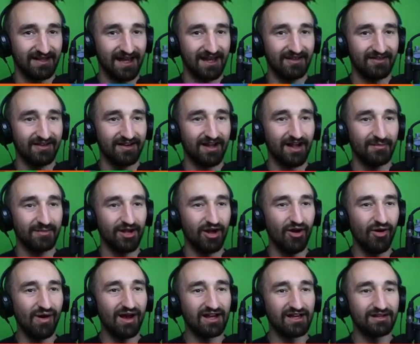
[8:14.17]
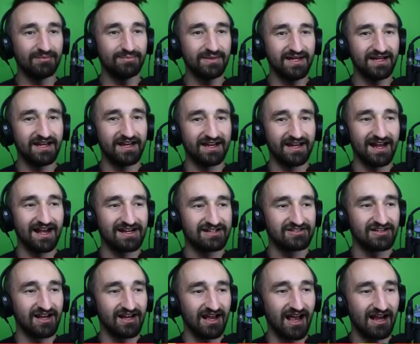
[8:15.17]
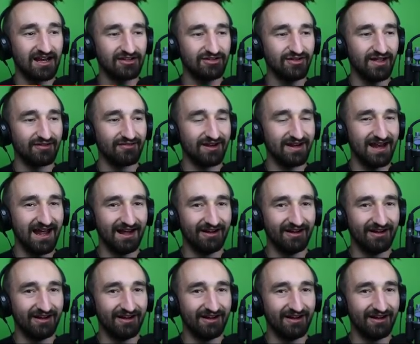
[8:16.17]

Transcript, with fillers: Candyland obby? Oh, I could beat it, actually. I could do that right